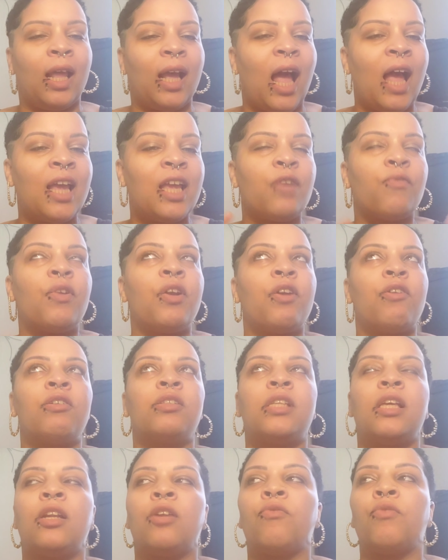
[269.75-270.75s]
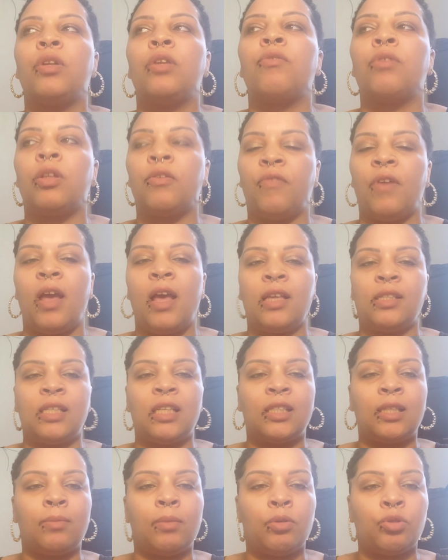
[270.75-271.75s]
Like I get irritated really, really fast.
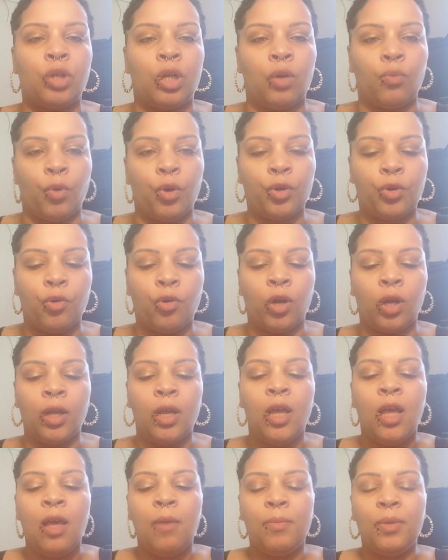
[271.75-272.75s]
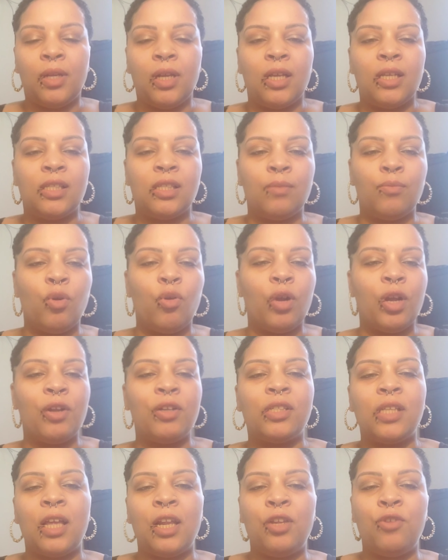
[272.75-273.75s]
That's something I'm trying to work on because the more
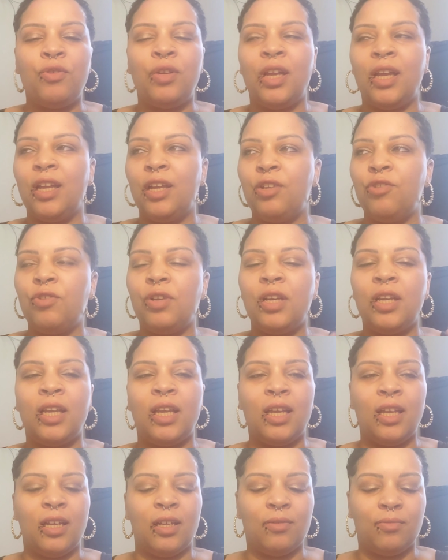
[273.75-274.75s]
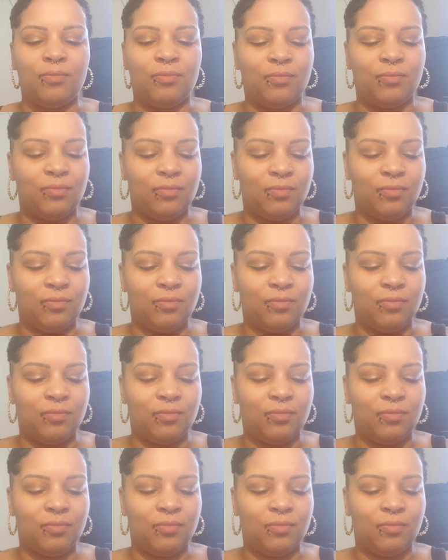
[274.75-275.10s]
irritated you get, you can get